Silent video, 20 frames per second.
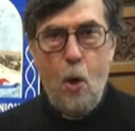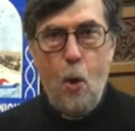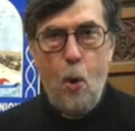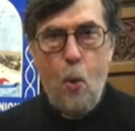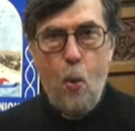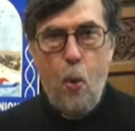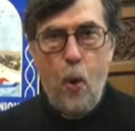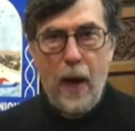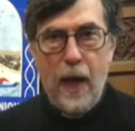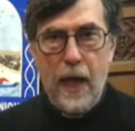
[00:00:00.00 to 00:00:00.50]

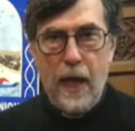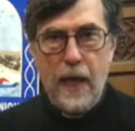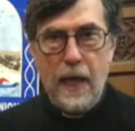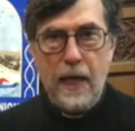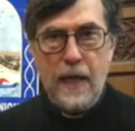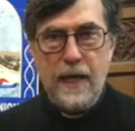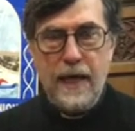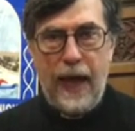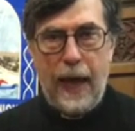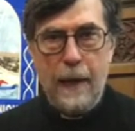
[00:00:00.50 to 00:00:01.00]

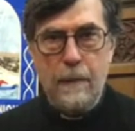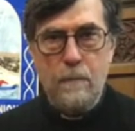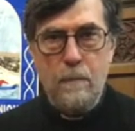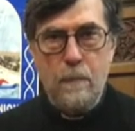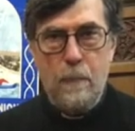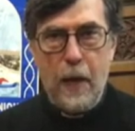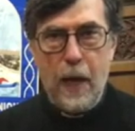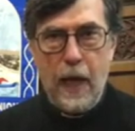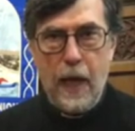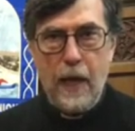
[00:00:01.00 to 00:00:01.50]
we can
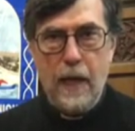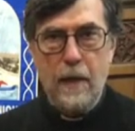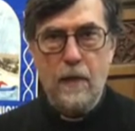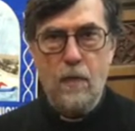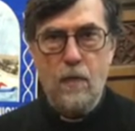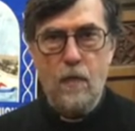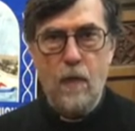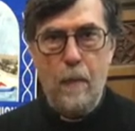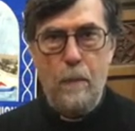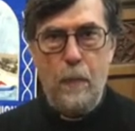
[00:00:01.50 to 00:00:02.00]

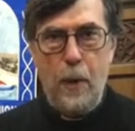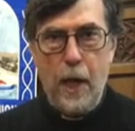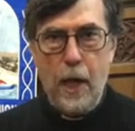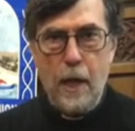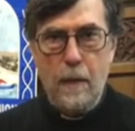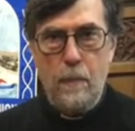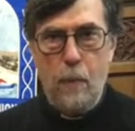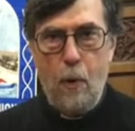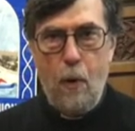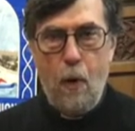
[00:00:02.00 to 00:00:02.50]
be the
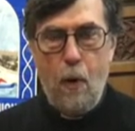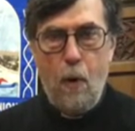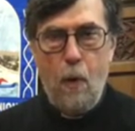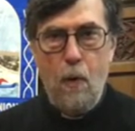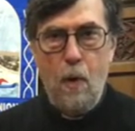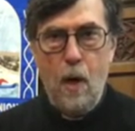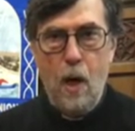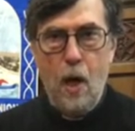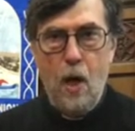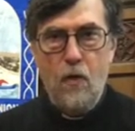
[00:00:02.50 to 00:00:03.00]

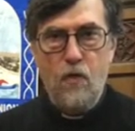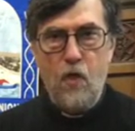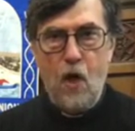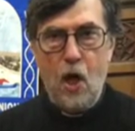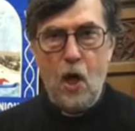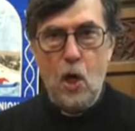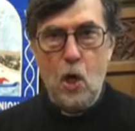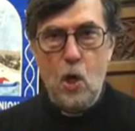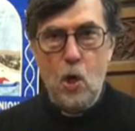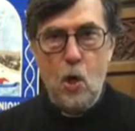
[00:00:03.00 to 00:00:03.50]
people
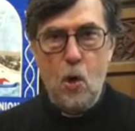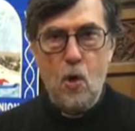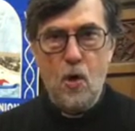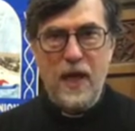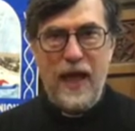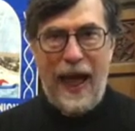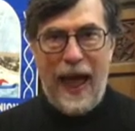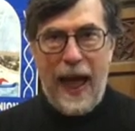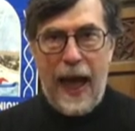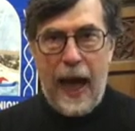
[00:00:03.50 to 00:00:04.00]
that look
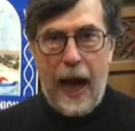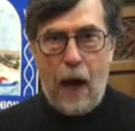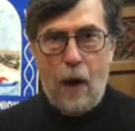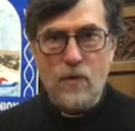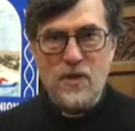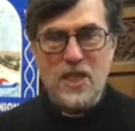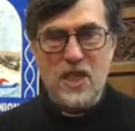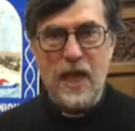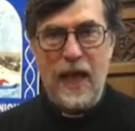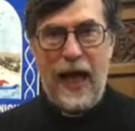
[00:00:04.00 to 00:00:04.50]
out